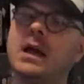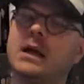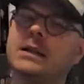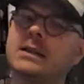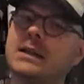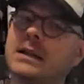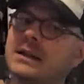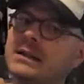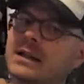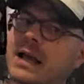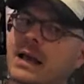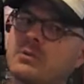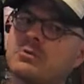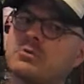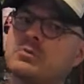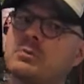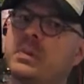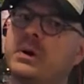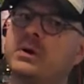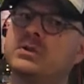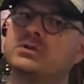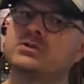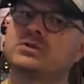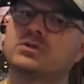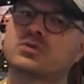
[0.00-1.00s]
A lot of times
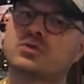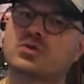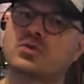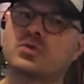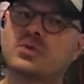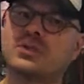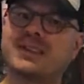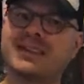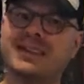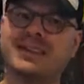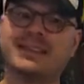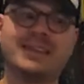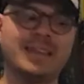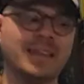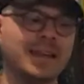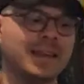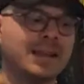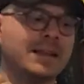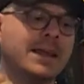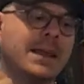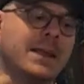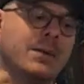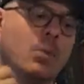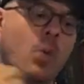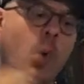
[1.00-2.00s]
Pilsners are really
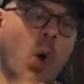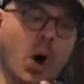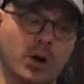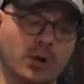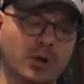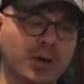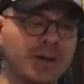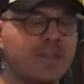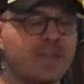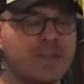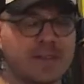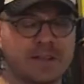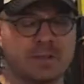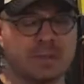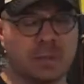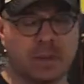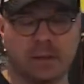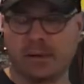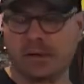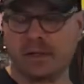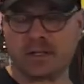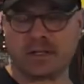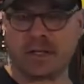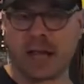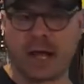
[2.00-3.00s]
thin and watery. This
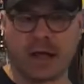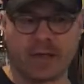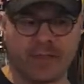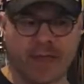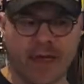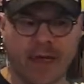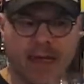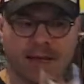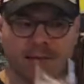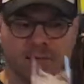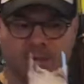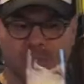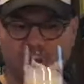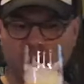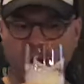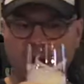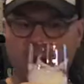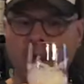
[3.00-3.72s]
beer is not that.